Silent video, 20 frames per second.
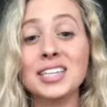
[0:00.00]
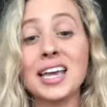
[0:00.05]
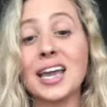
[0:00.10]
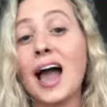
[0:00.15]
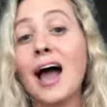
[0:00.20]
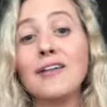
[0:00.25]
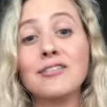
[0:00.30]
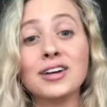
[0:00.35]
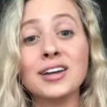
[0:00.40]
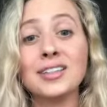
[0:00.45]
Like
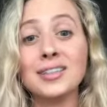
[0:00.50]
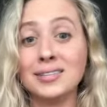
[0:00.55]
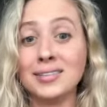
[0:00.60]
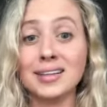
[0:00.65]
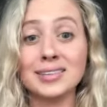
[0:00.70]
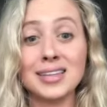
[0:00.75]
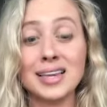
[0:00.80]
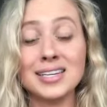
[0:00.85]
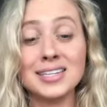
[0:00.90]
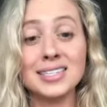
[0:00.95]
everything
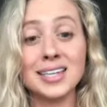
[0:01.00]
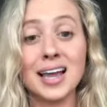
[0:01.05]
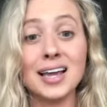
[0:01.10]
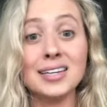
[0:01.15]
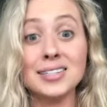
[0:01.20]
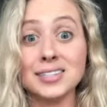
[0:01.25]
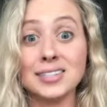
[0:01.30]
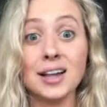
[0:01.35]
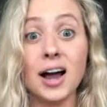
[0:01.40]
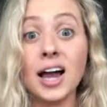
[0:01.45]
that they say
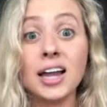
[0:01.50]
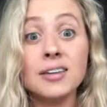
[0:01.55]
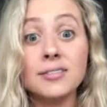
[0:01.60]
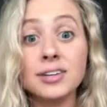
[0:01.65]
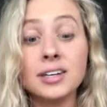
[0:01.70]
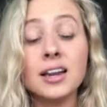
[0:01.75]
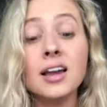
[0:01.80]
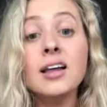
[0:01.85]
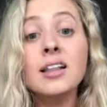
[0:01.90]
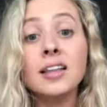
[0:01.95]
is not
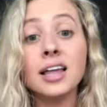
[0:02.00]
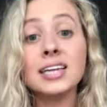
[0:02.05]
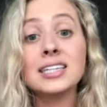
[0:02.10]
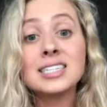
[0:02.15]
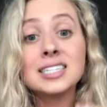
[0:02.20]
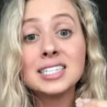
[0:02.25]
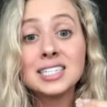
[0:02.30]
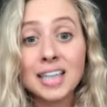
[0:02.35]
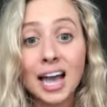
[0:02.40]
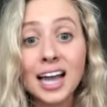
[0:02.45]
even like
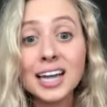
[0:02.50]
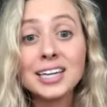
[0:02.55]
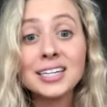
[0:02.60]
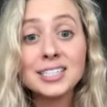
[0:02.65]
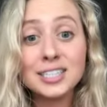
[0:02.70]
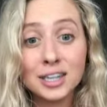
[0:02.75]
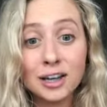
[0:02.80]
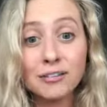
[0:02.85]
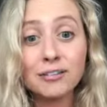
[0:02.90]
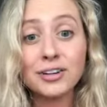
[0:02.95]

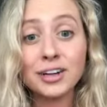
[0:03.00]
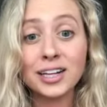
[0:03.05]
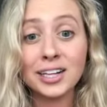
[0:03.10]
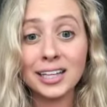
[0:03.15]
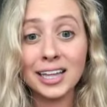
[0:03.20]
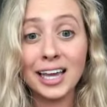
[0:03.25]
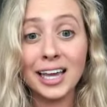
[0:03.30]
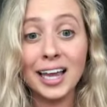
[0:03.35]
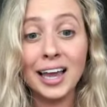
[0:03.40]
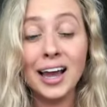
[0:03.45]

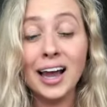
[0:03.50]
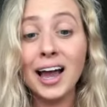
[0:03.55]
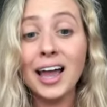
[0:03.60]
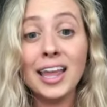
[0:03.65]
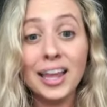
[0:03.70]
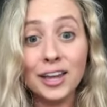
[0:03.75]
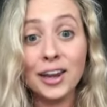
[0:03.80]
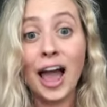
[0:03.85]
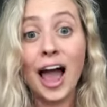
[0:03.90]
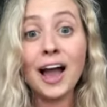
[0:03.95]
scientifically
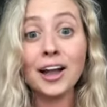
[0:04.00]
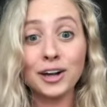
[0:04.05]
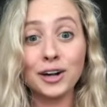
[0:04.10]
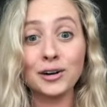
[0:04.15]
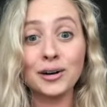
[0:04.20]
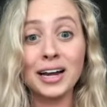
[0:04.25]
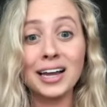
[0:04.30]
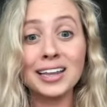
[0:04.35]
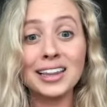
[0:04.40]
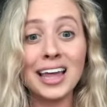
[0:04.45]

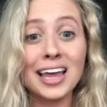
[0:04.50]
inaccurate.